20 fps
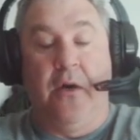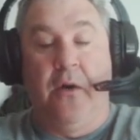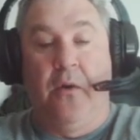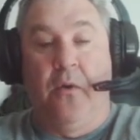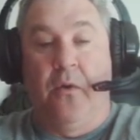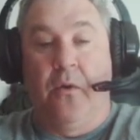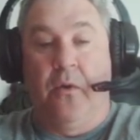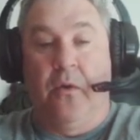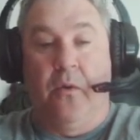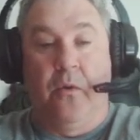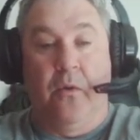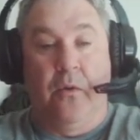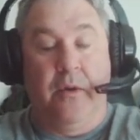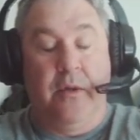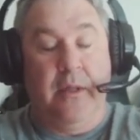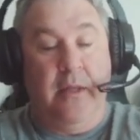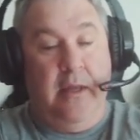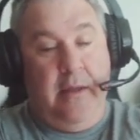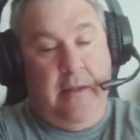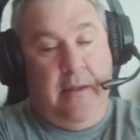or
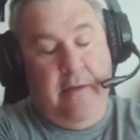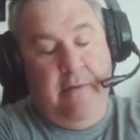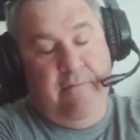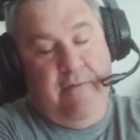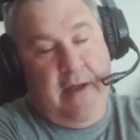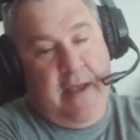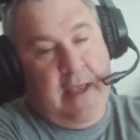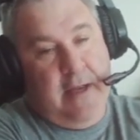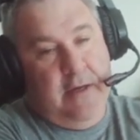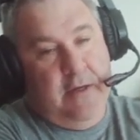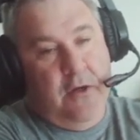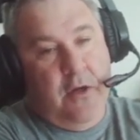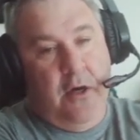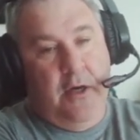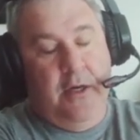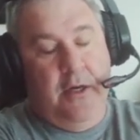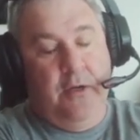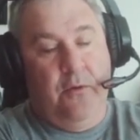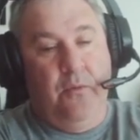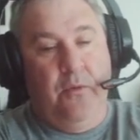if I had gone
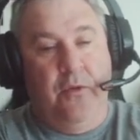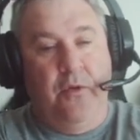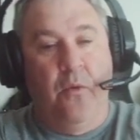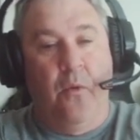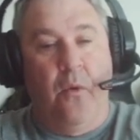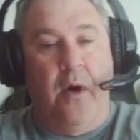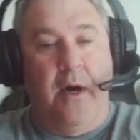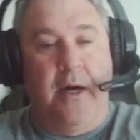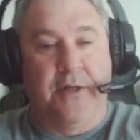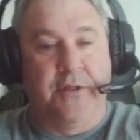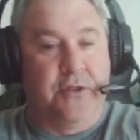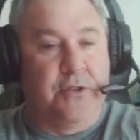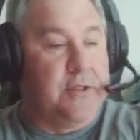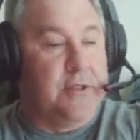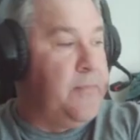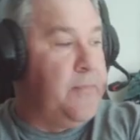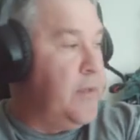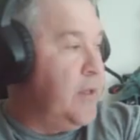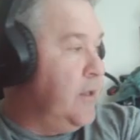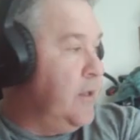in with gouache or
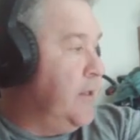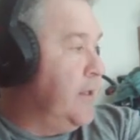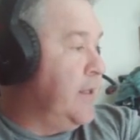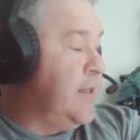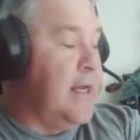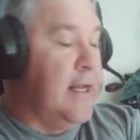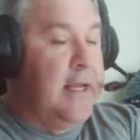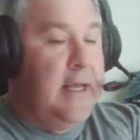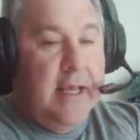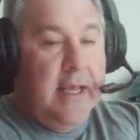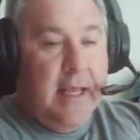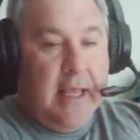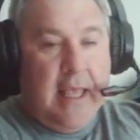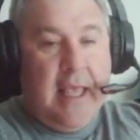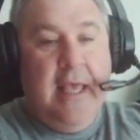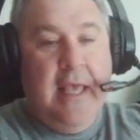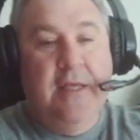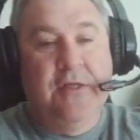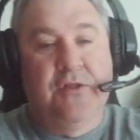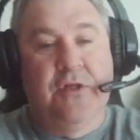something like that,
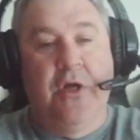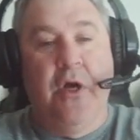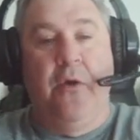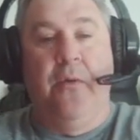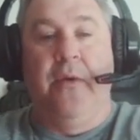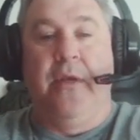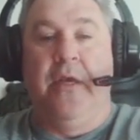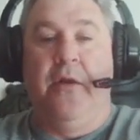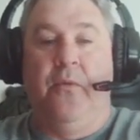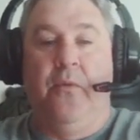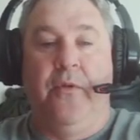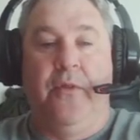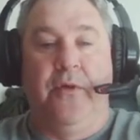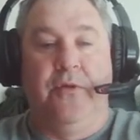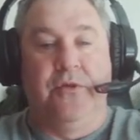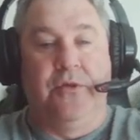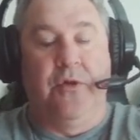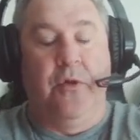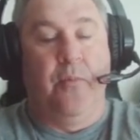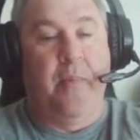is going in with those
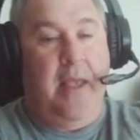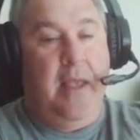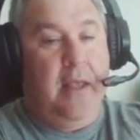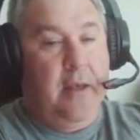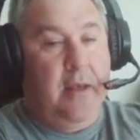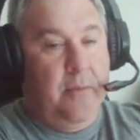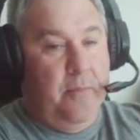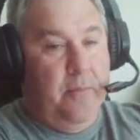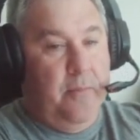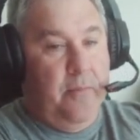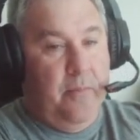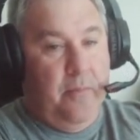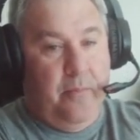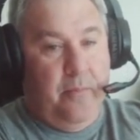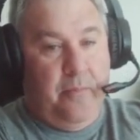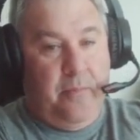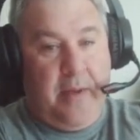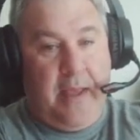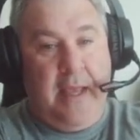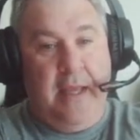opaque
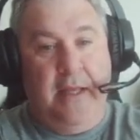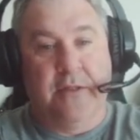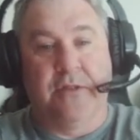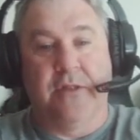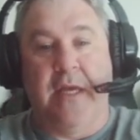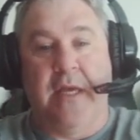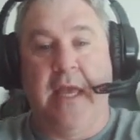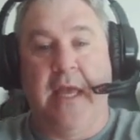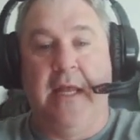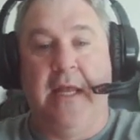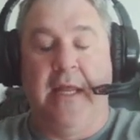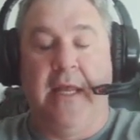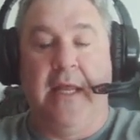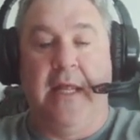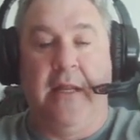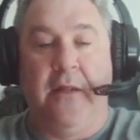paints and hitting